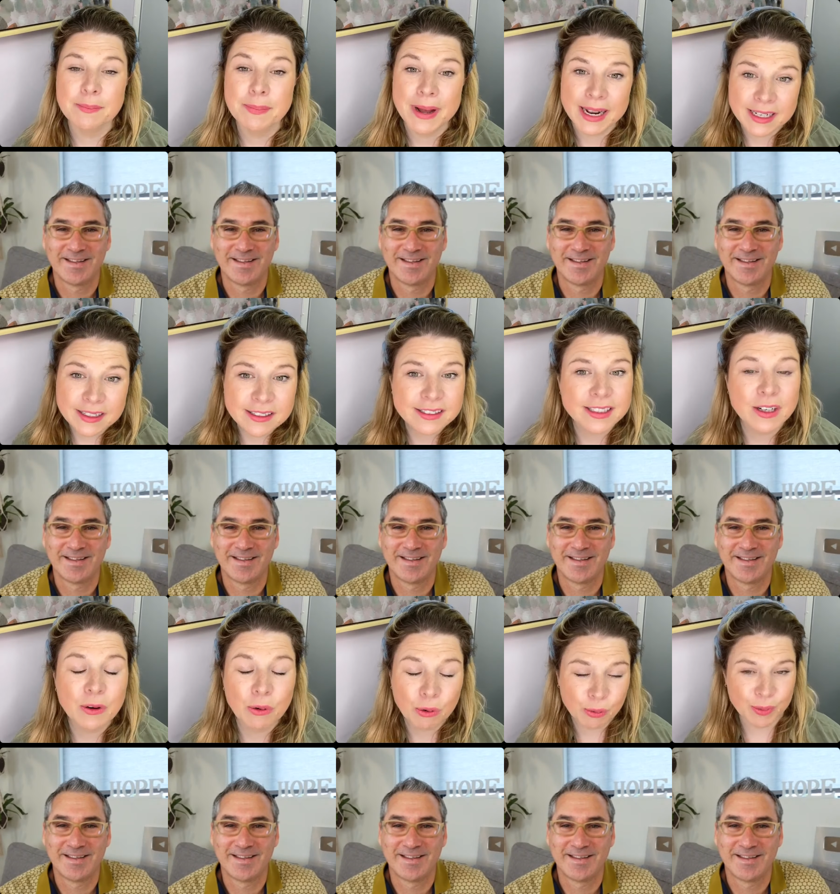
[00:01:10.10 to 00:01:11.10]

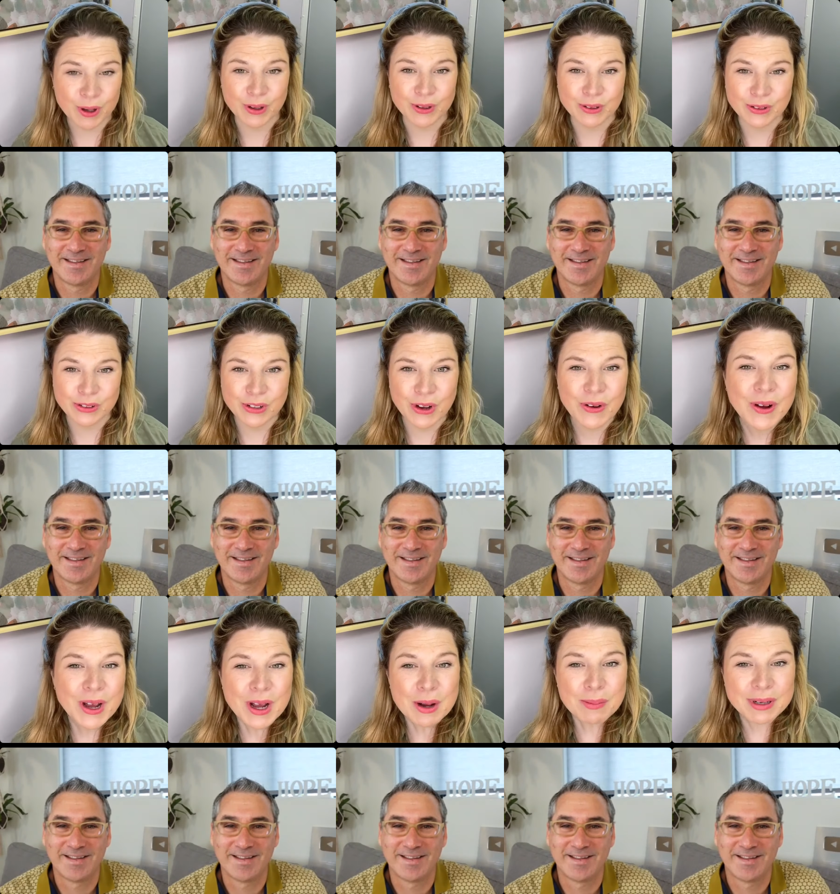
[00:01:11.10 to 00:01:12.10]
Speaker 1: balancing hormones. So
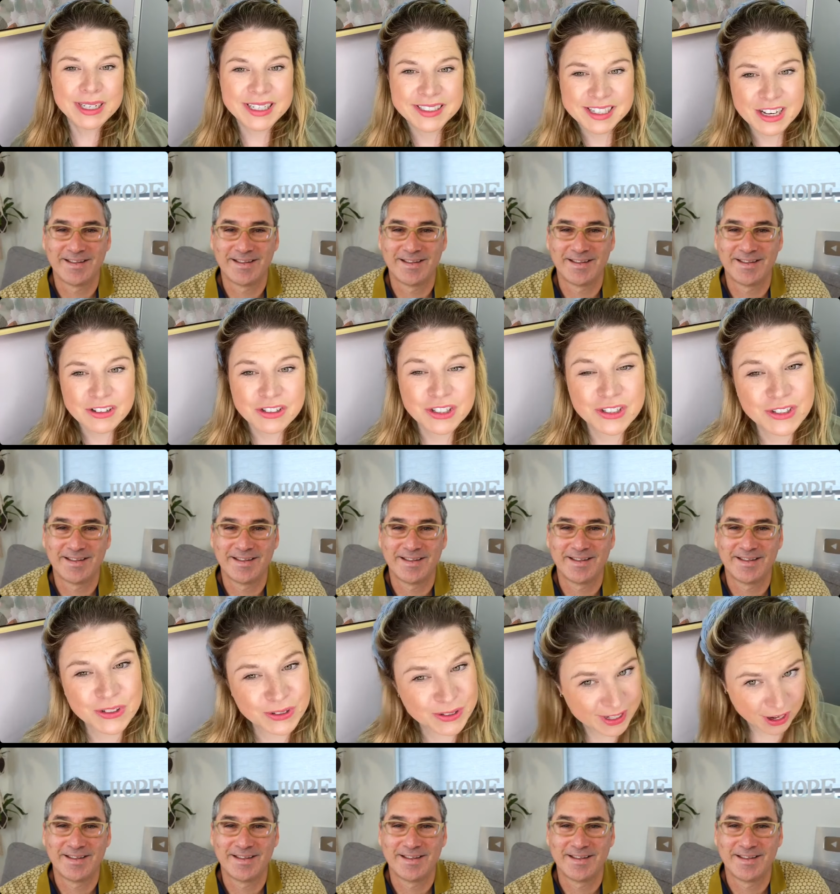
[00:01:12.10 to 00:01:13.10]
please introduce
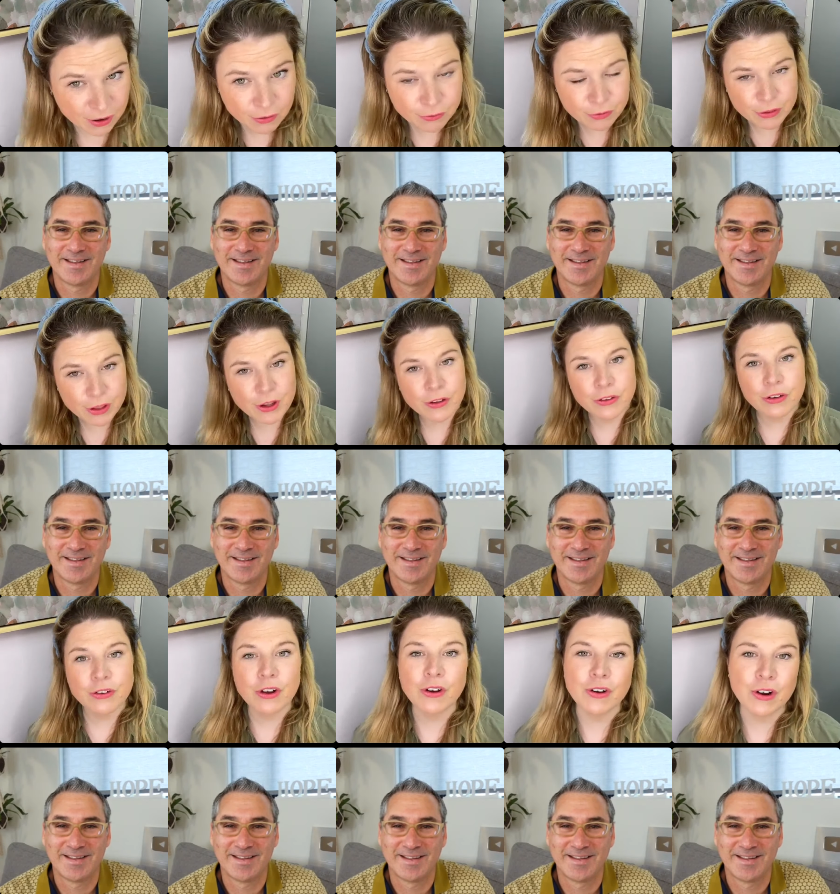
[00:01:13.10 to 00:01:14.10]
yourself for those who
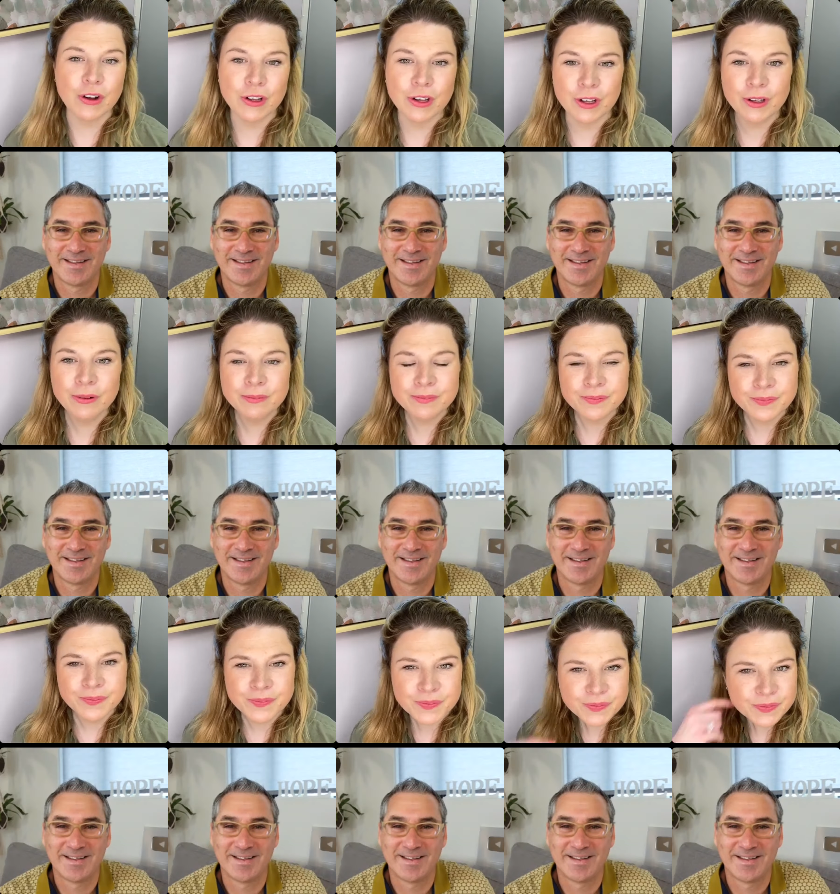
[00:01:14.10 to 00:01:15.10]
don't know you.
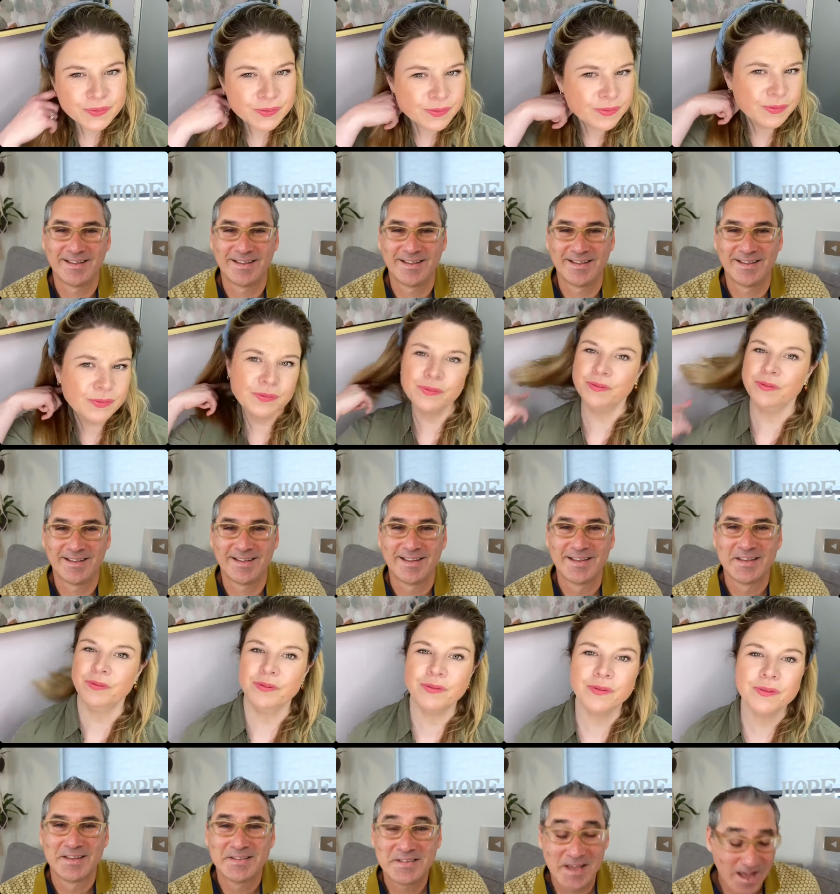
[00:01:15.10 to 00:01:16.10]

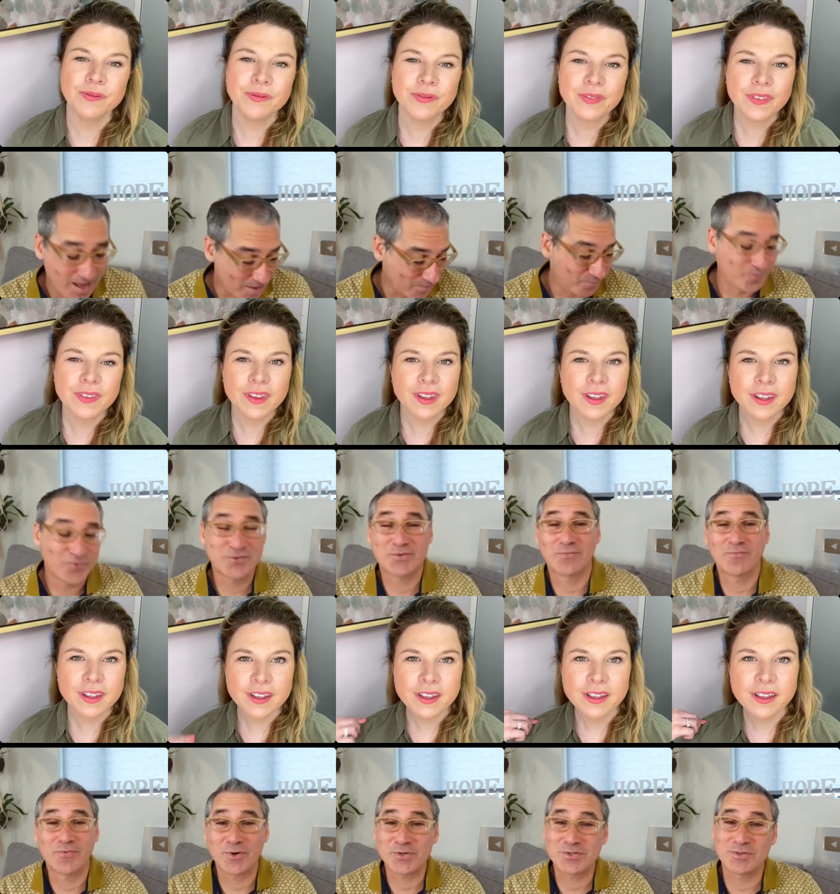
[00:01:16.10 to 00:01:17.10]
Speaker 2: Yeah, so
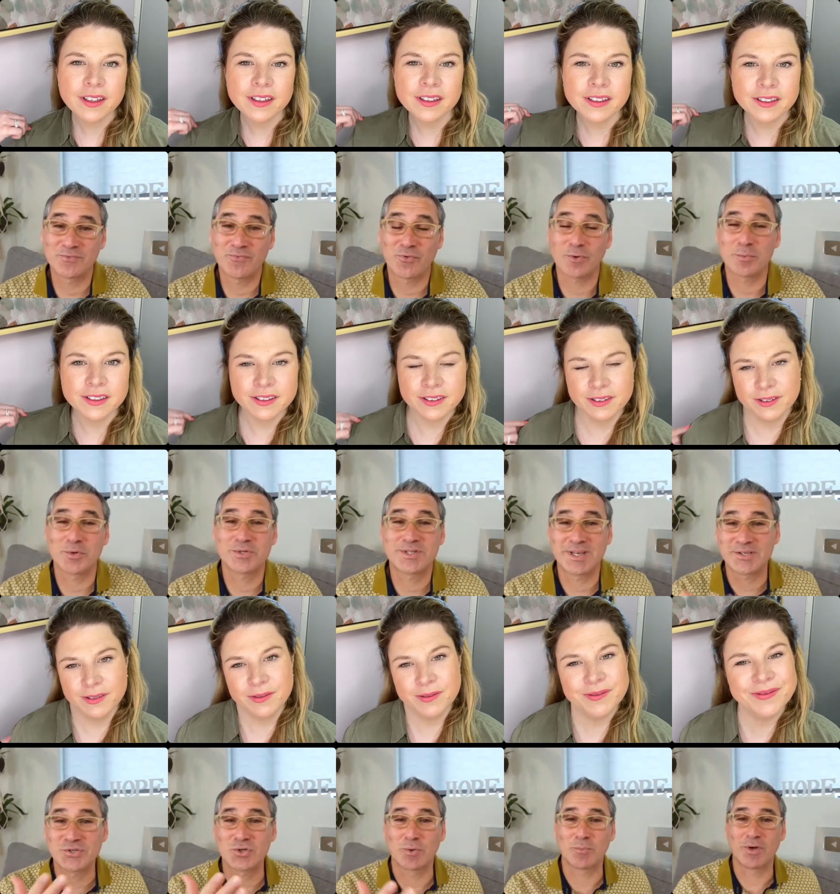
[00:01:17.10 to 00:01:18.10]
first and foremost,
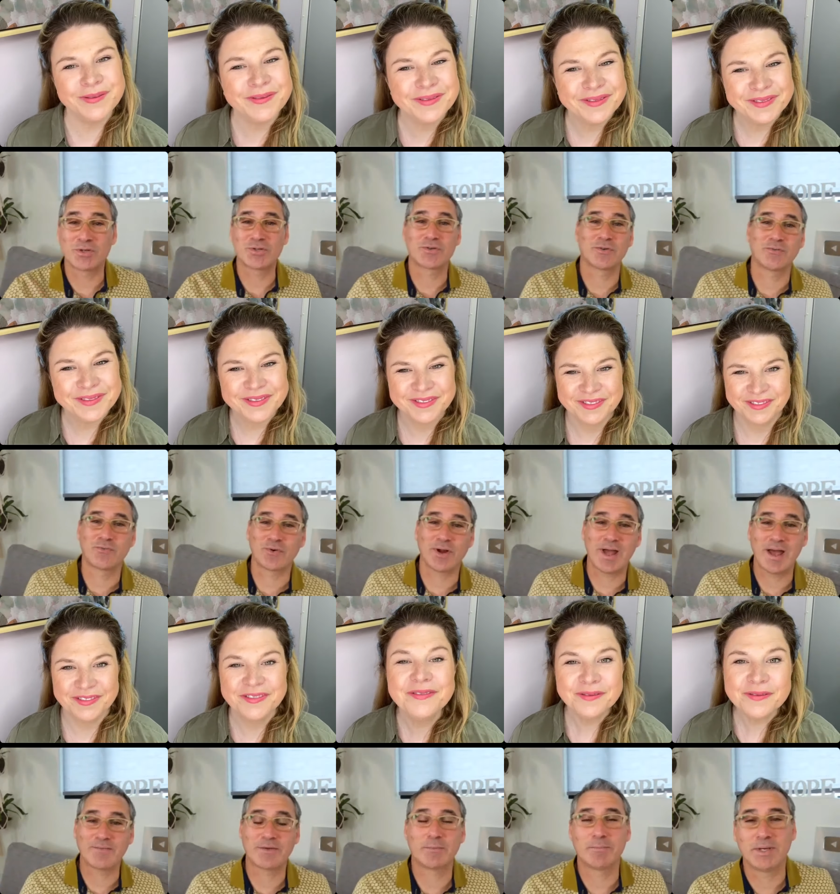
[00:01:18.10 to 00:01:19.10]
thanks so much for
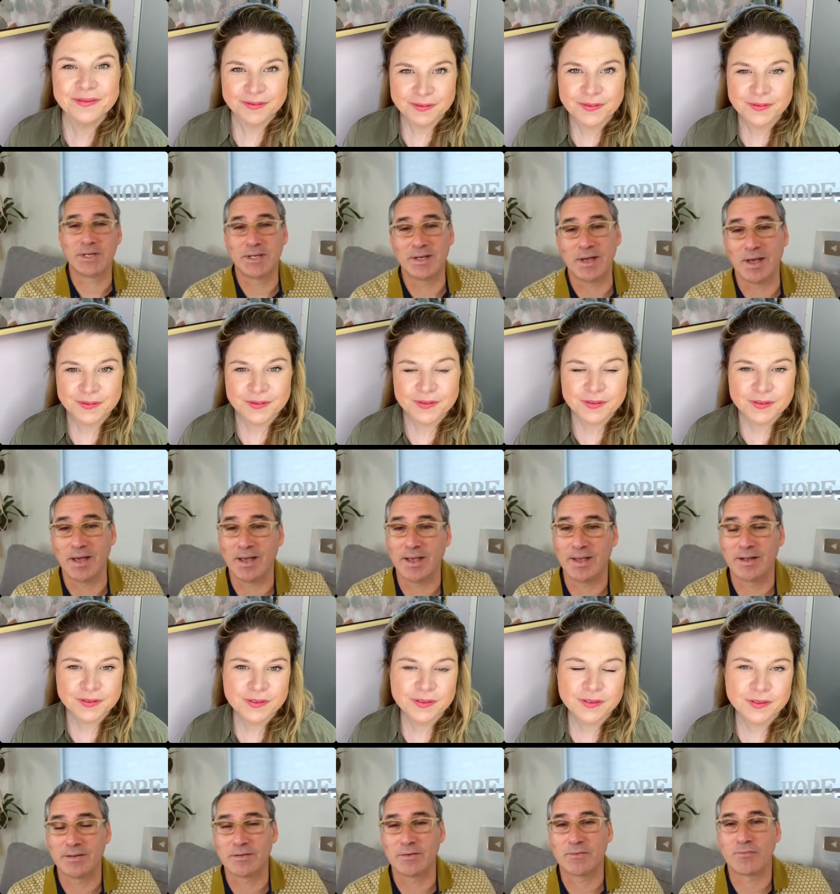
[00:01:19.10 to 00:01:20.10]
having me
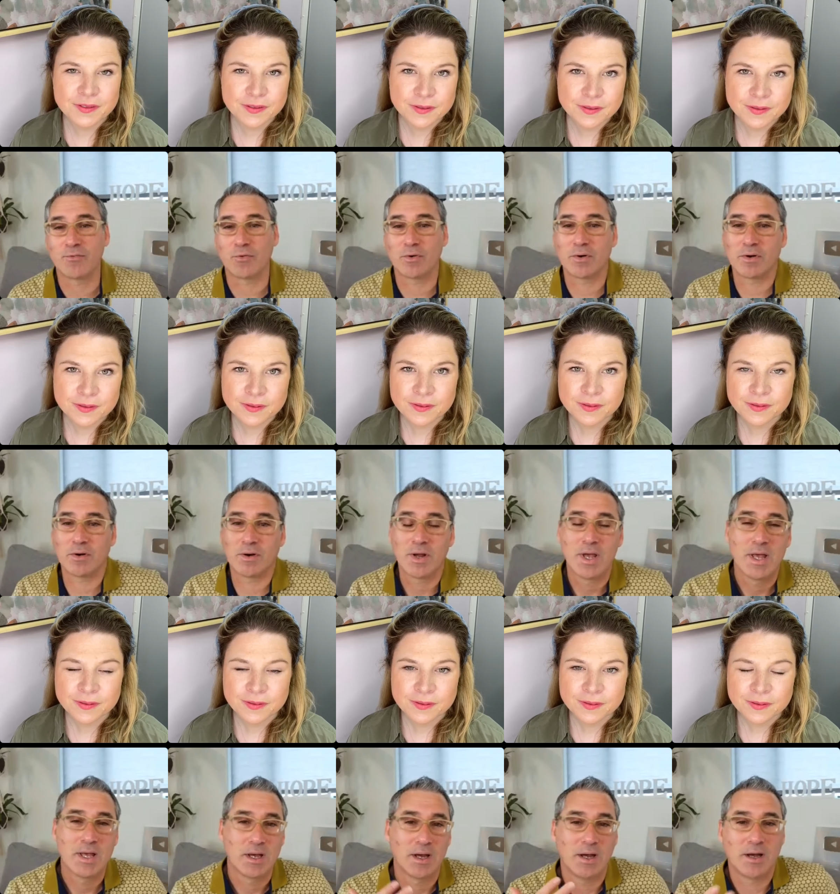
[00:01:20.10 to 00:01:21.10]
and for
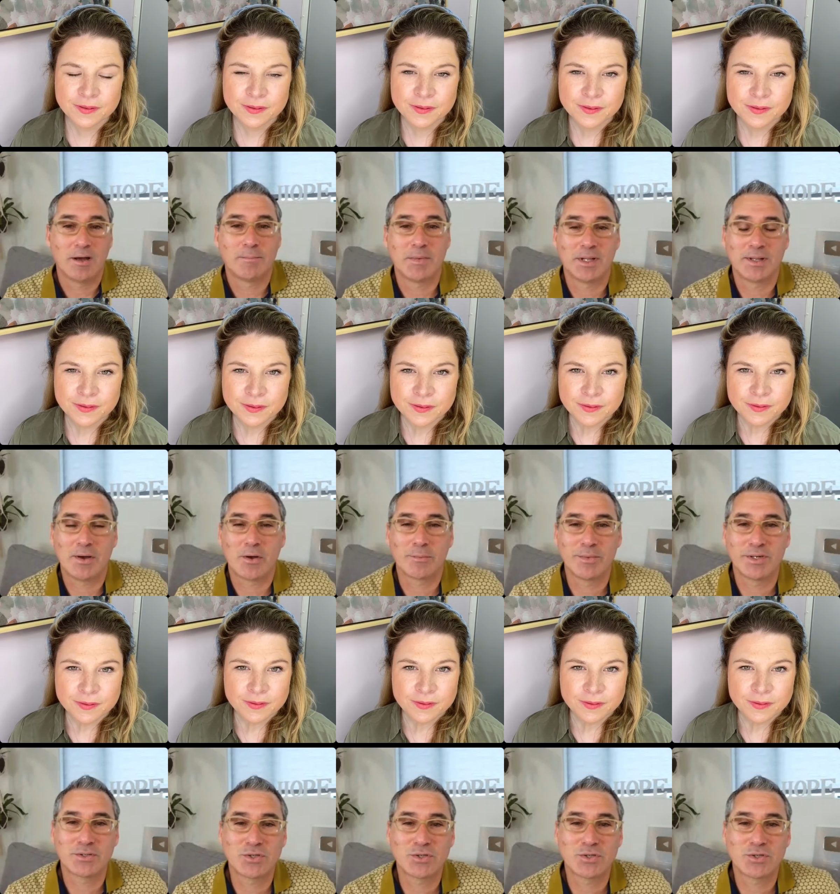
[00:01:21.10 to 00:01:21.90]
um, allowing me to